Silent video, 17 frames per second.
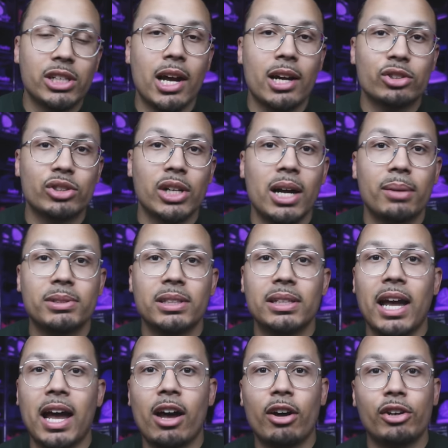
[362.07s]
shock drops
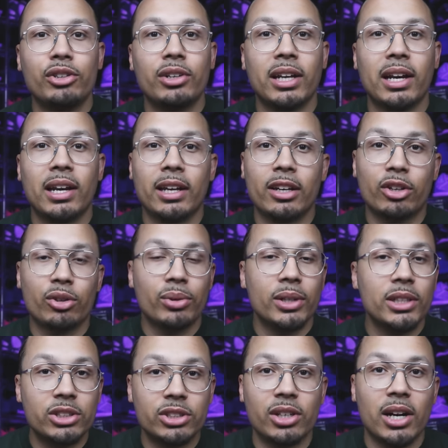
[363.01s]
and how you can
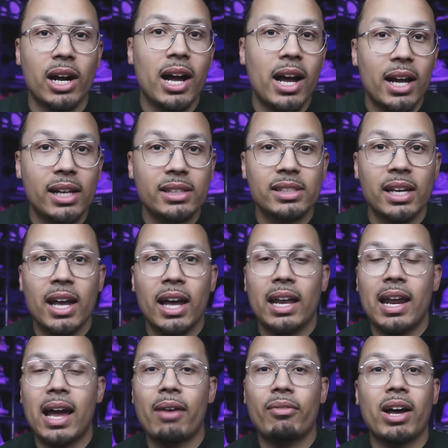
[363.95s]
increase your odds
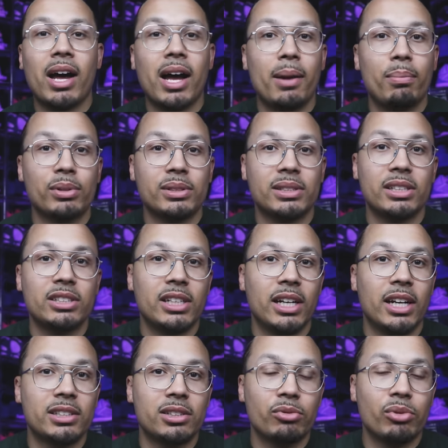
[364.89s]
and have a high percent
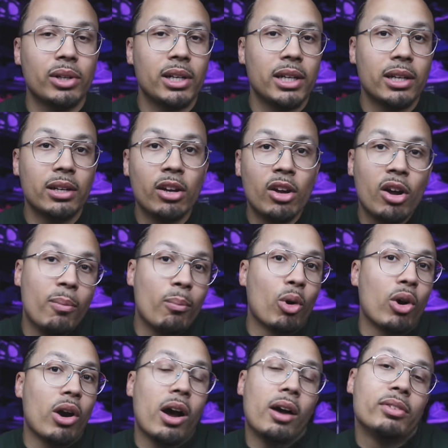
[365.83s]
chance of winning
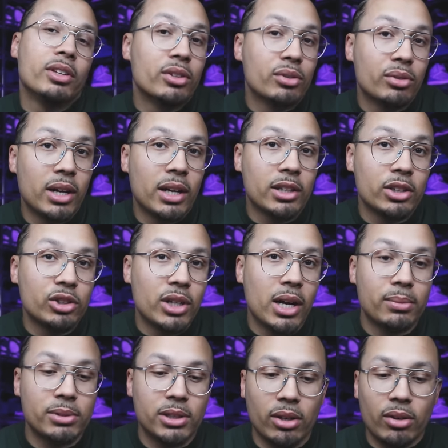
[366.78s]
more often throughout the
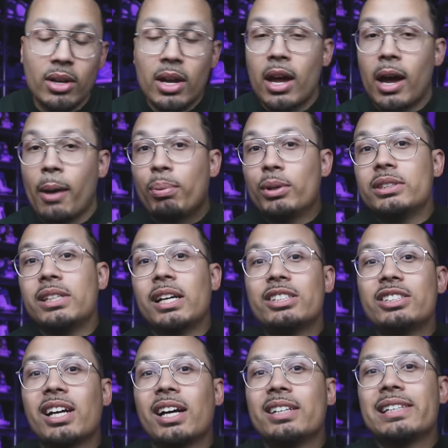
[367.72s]
drop. So
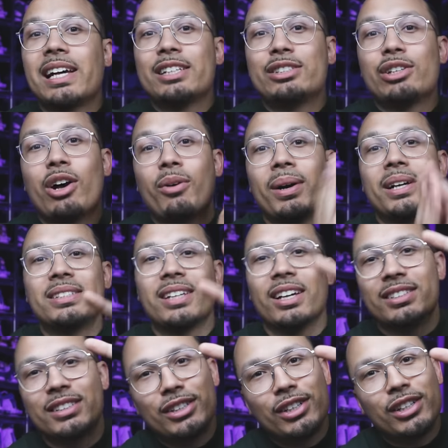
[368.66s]
appreciate you guys as always.
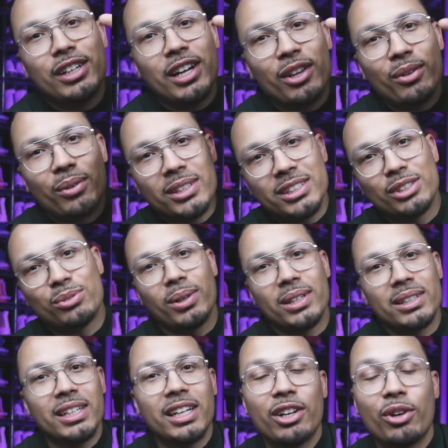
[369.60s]
I'll see you in another one. Just
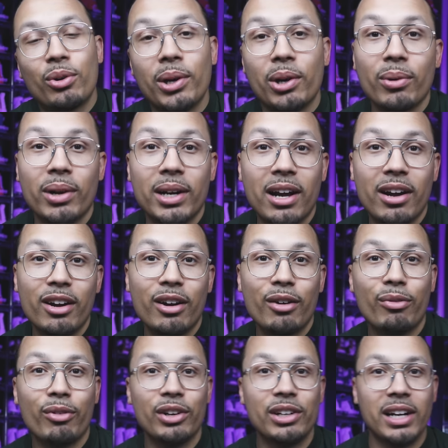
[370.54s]
wanted to get a quick one out
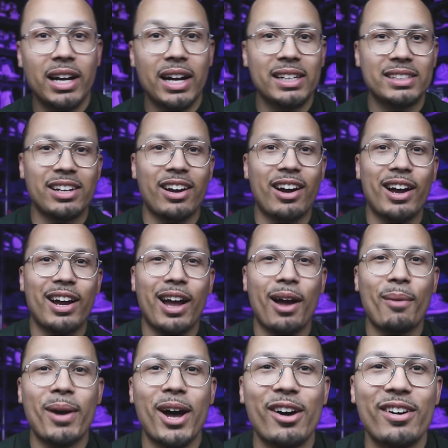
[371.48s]
here for you guys. All right,
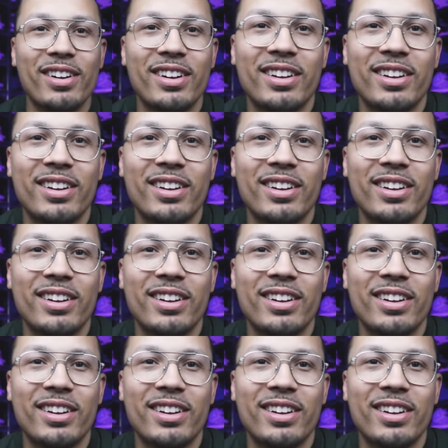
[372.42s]
I'm out.